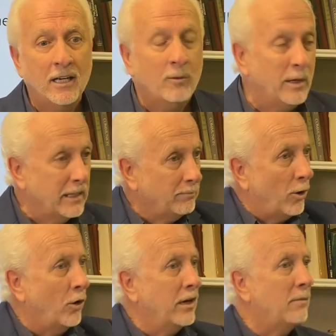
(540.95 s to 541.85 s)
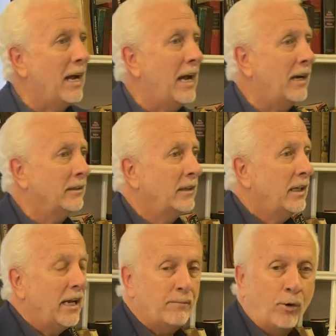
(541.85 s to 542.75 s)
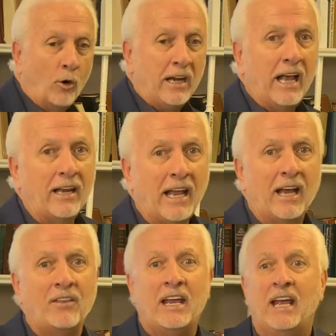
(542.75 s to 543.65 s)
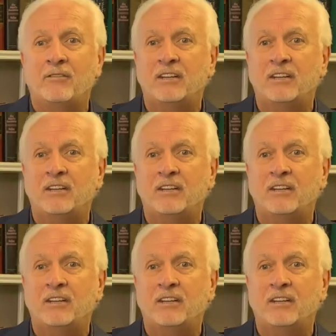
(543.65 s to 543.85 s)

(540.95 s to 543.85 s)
We can point them out and point out how they have